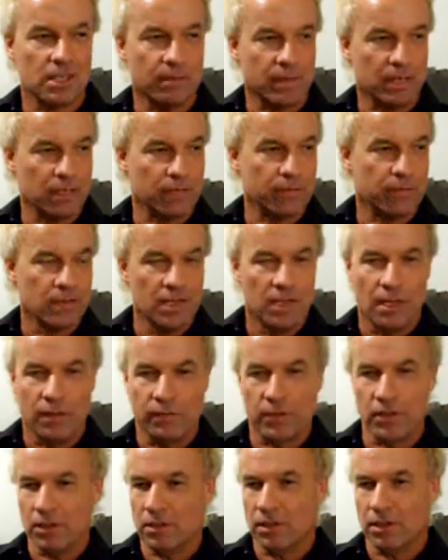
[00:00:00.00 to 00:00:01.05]
I mean,
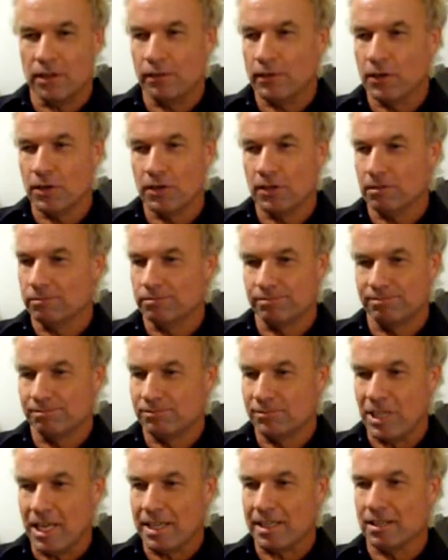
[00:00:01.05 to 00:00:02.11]
if you're
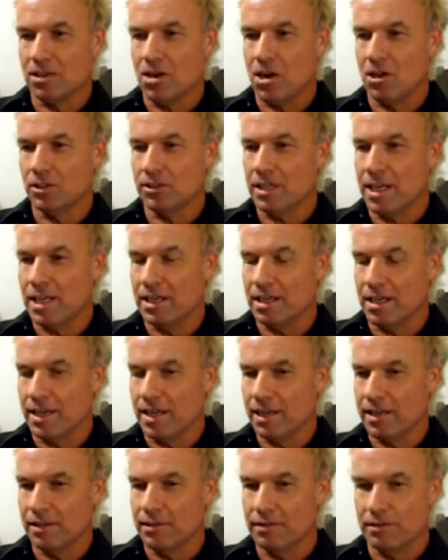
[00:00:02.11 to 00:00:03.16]
taking all day to
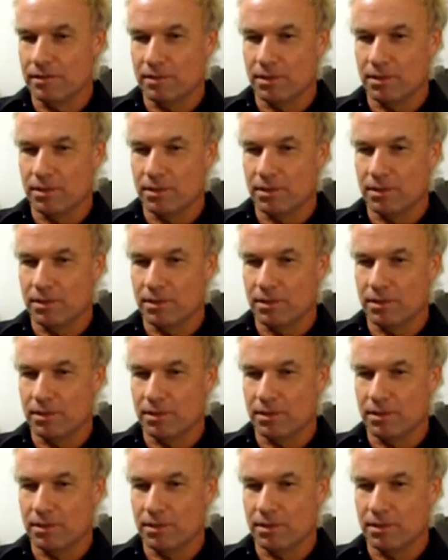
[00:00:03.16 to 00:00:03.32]
edit